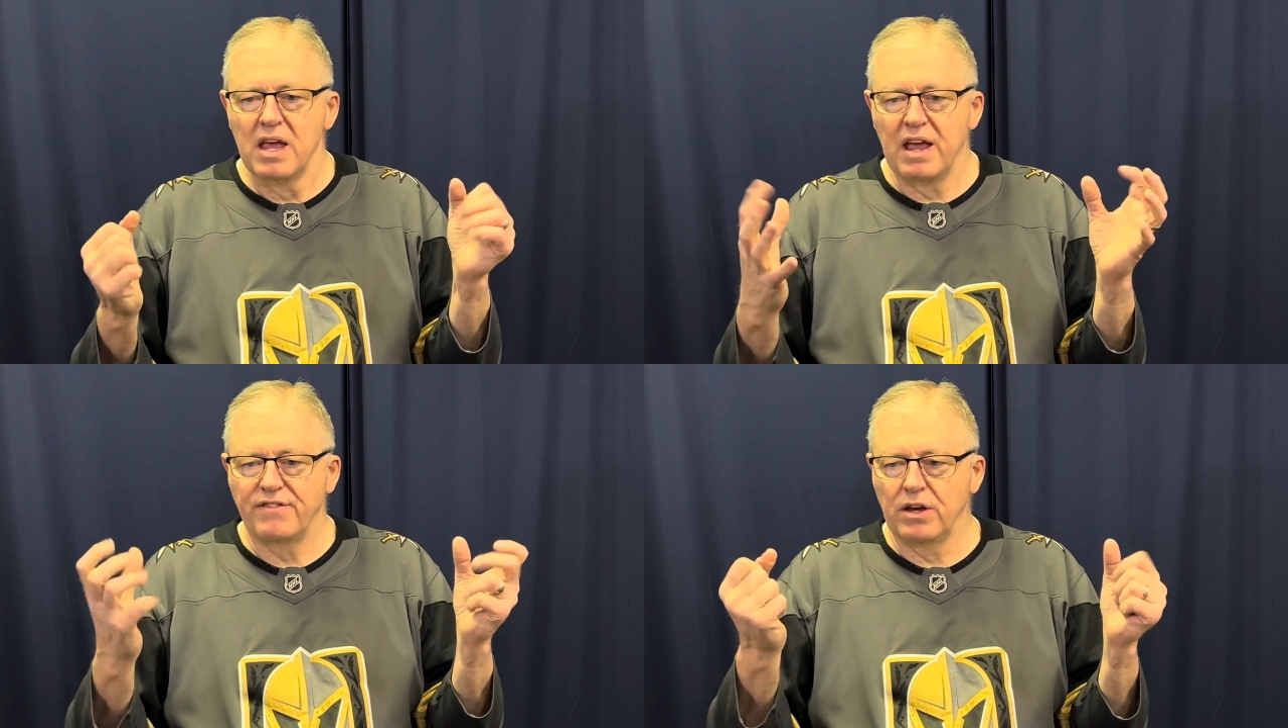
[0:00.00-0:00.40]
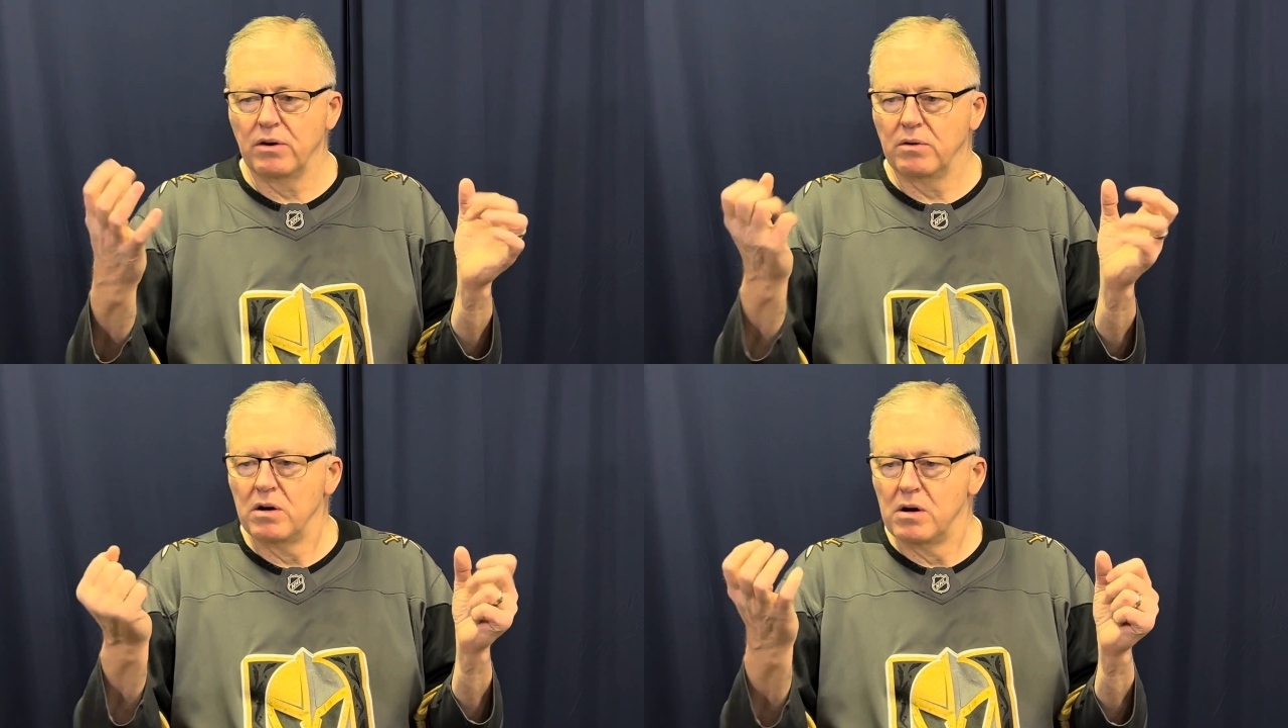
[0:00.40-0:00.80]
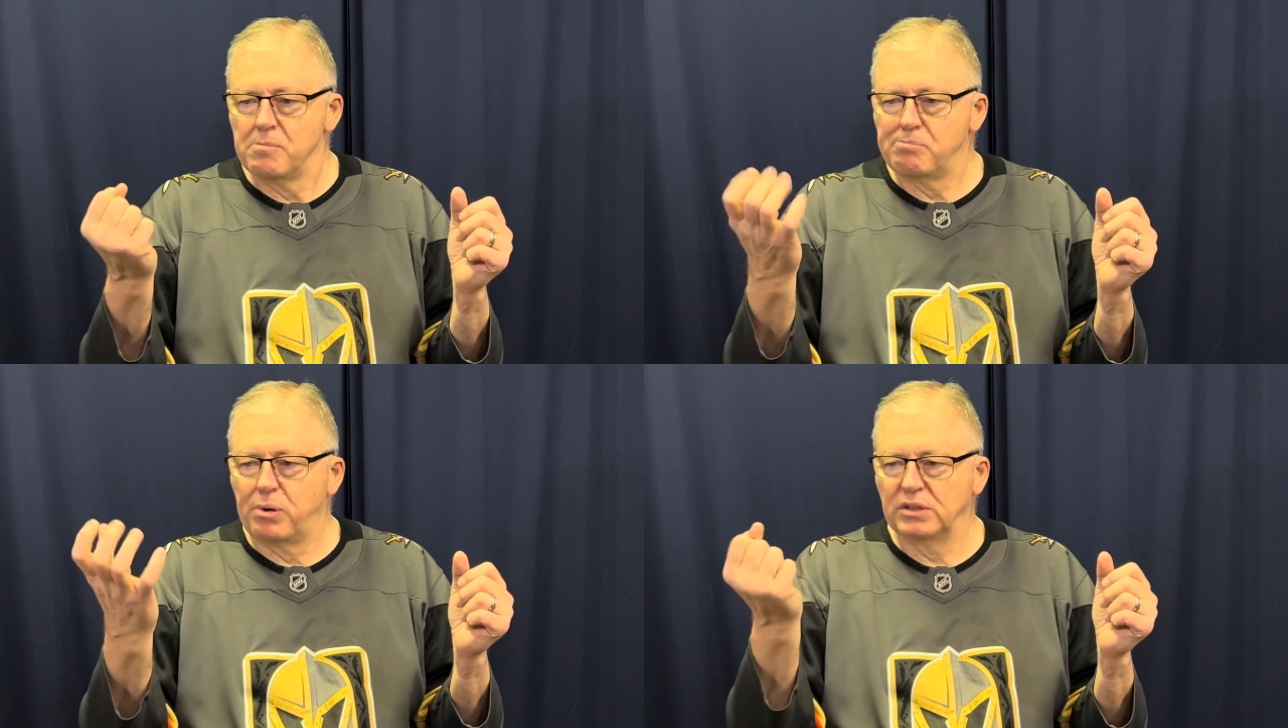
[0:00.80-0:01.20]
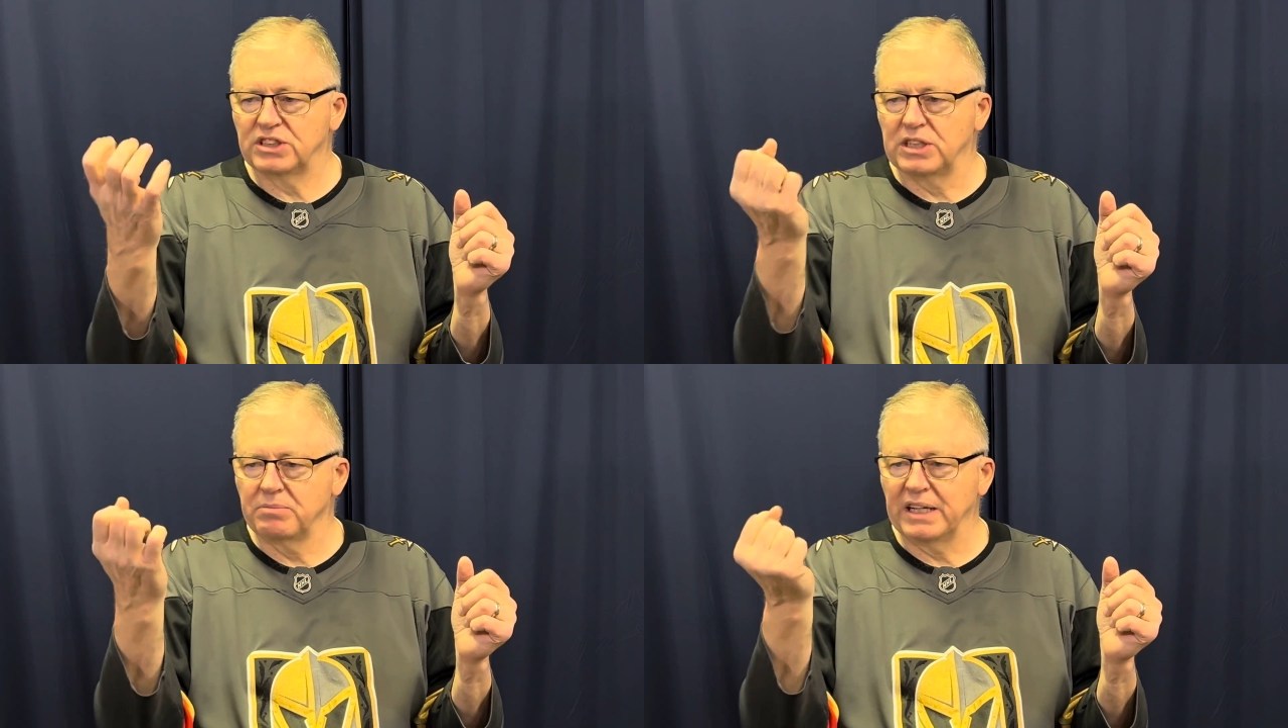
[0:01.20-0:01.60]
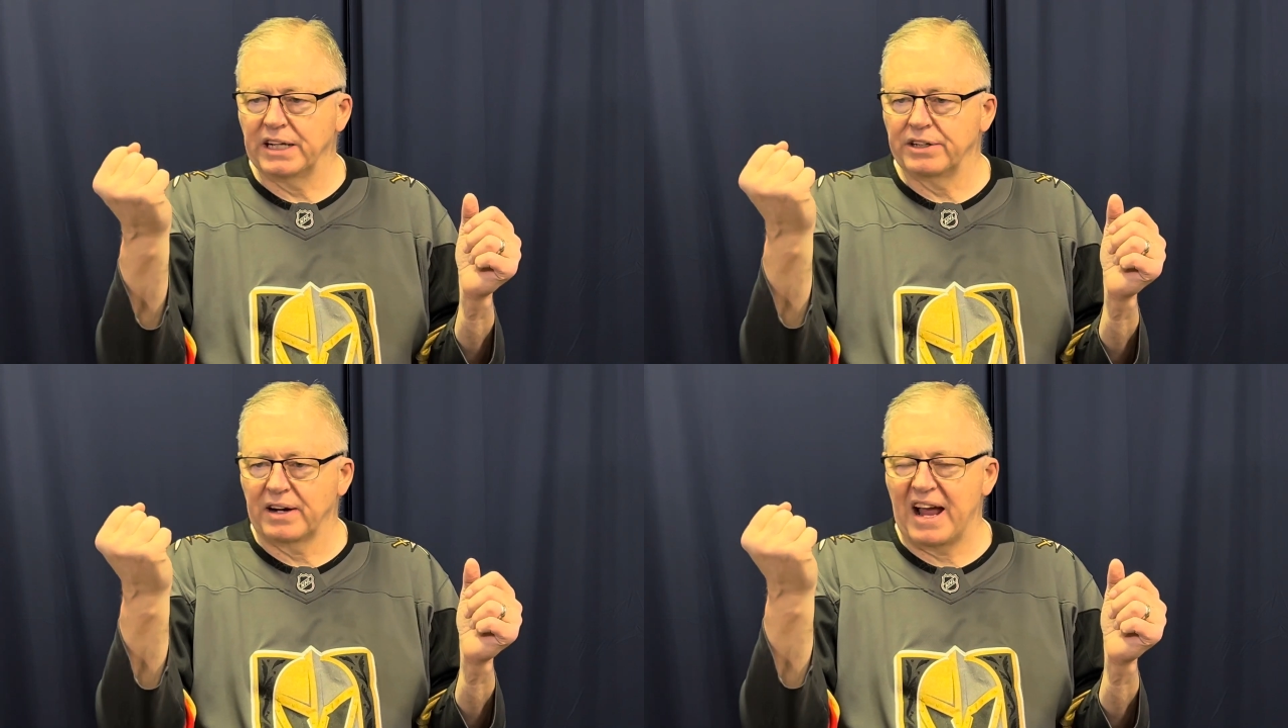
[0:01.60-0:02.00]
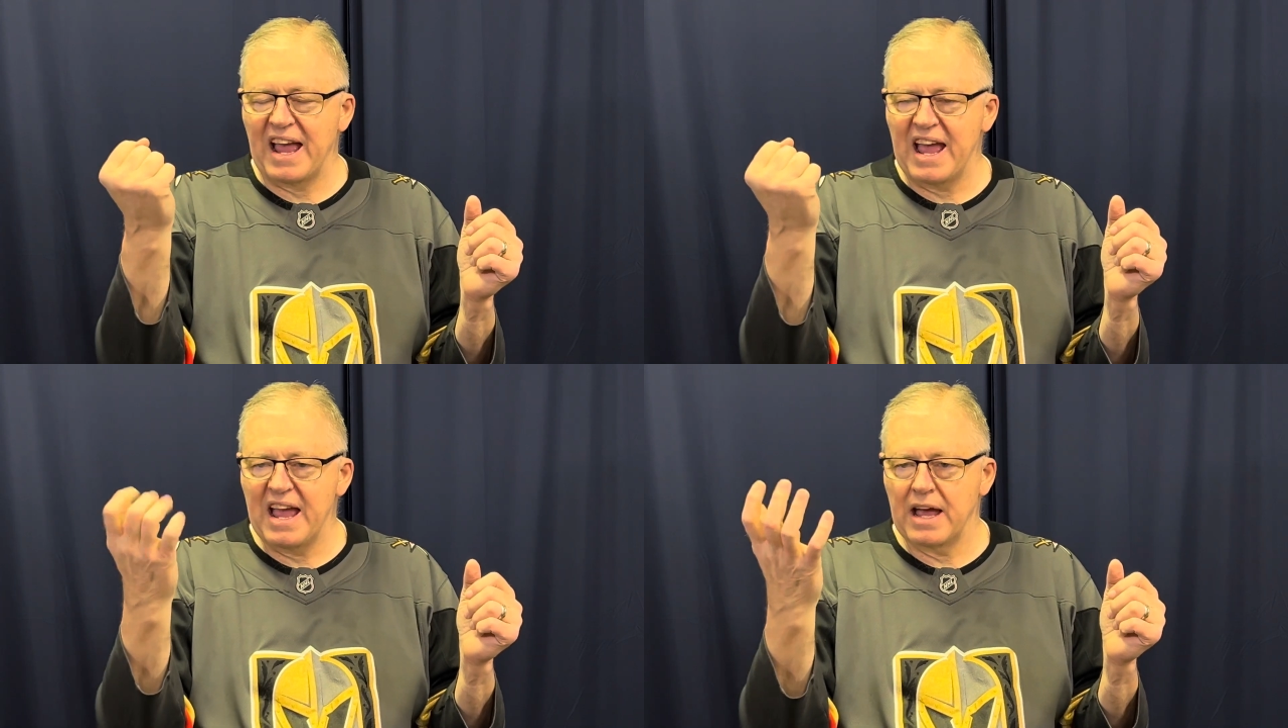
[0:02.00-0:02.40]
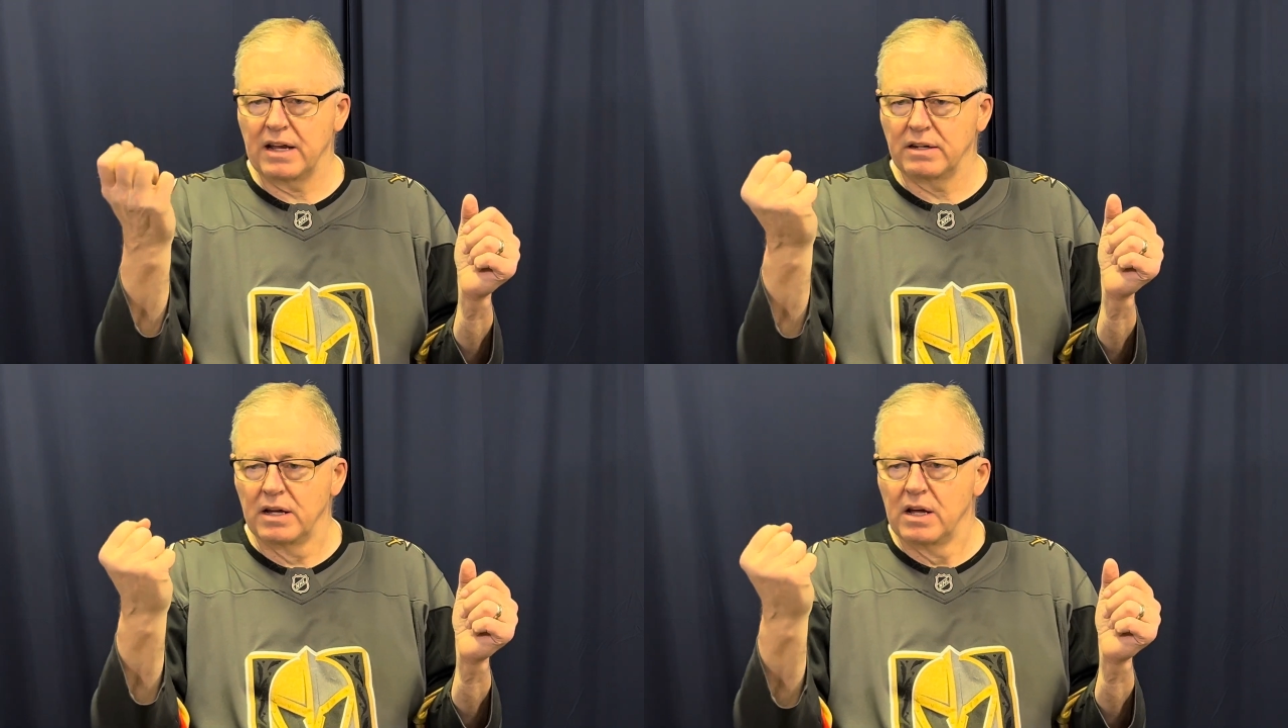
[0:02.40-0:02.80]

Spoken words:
If you put something in your hand,